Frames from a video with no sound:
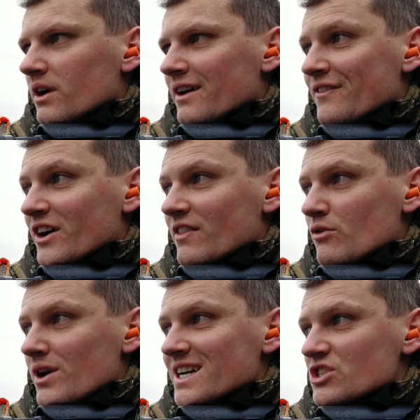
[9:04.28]
I find the
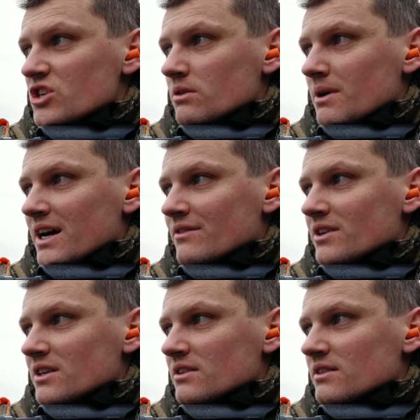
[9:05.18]
ranging part of
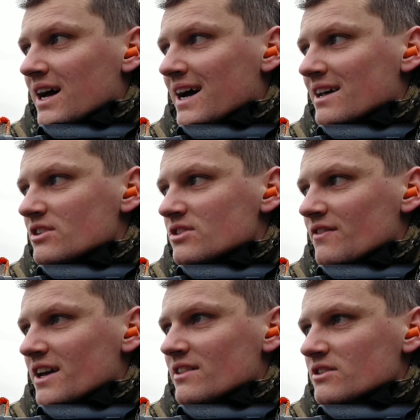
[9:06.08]
it the hardest.
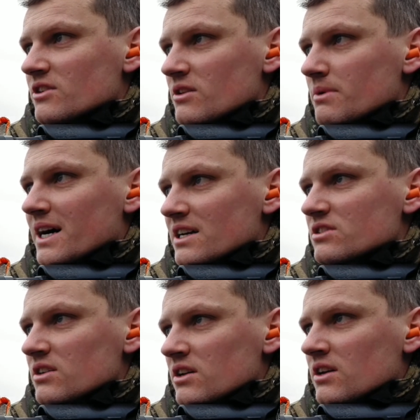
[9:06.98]
I've had this in the past,